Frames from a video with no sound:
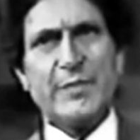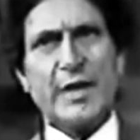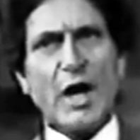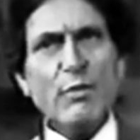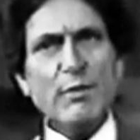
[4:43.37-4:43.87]

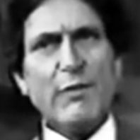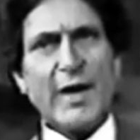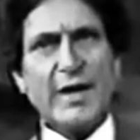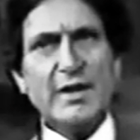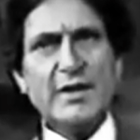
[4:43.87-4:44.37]
Now we
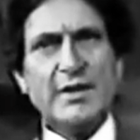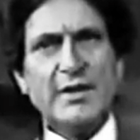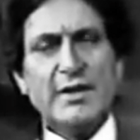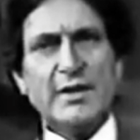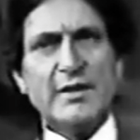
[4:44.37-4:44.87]
find
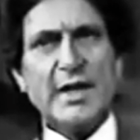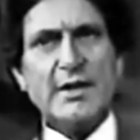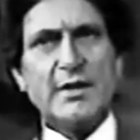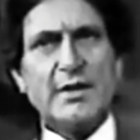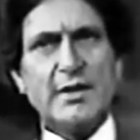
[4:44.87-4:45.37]

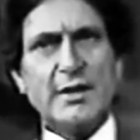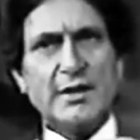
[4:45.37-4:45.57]
that